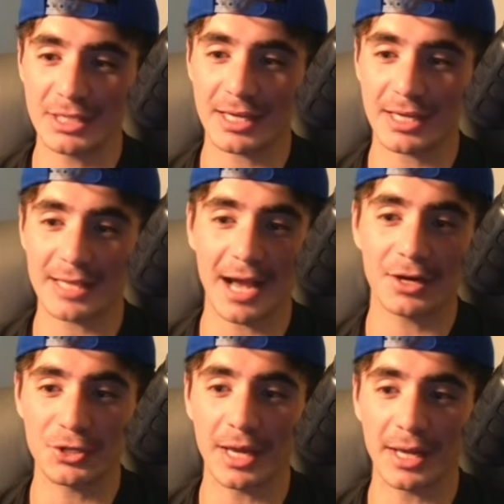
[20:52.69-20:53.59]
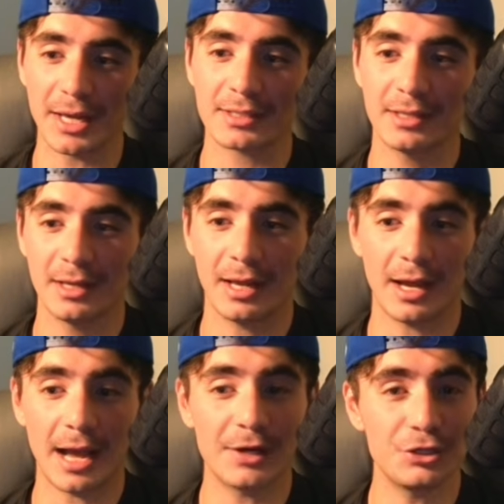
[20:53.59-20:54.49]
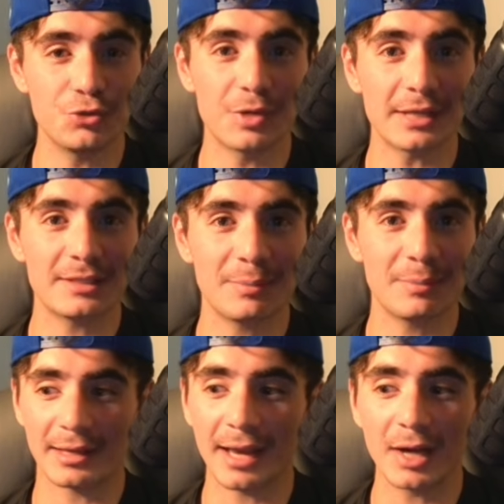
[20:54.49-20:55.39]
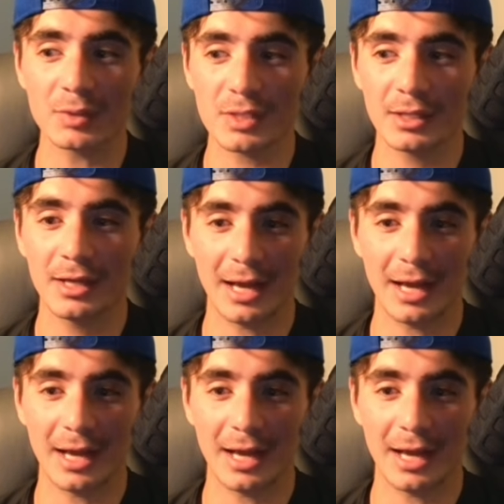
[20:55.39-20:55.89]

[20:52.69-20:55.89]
He says, how did you get to my account?